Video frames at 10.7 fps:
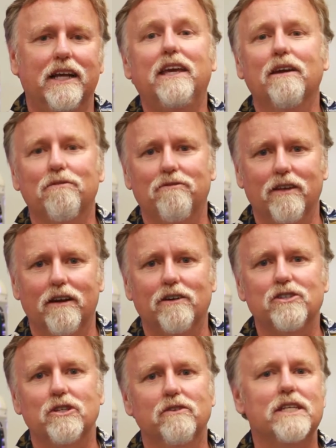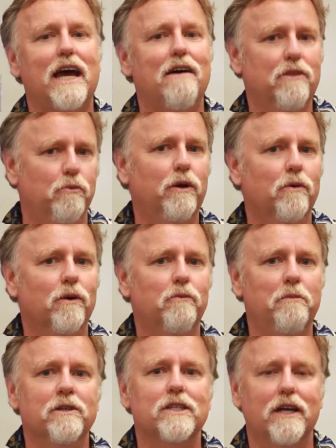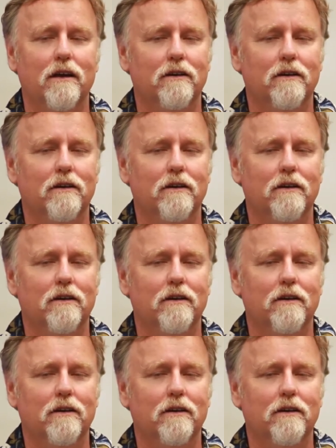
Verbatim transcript: gift that our students have that we missed out